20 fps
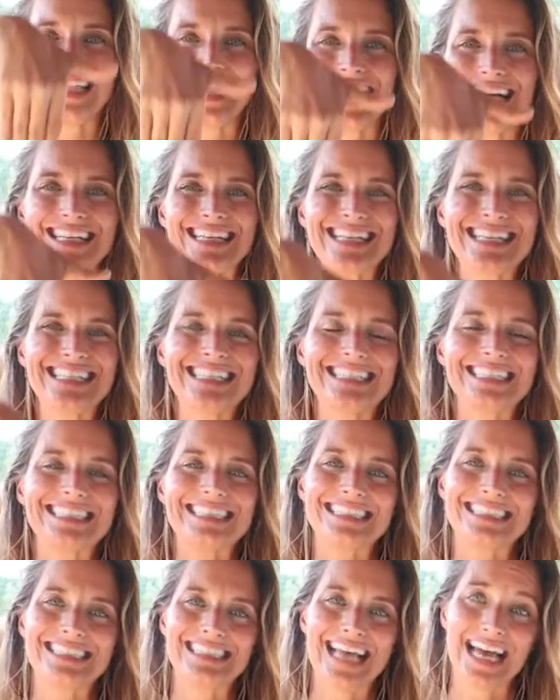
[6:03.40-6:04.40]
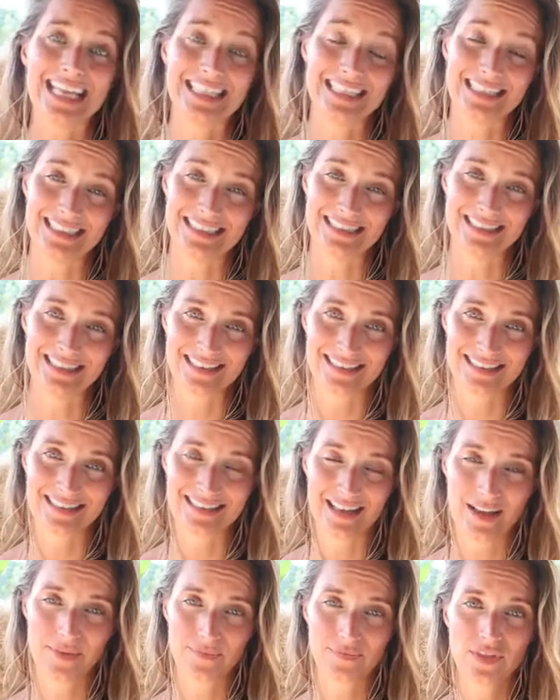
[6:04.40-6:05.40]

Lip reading: that descends.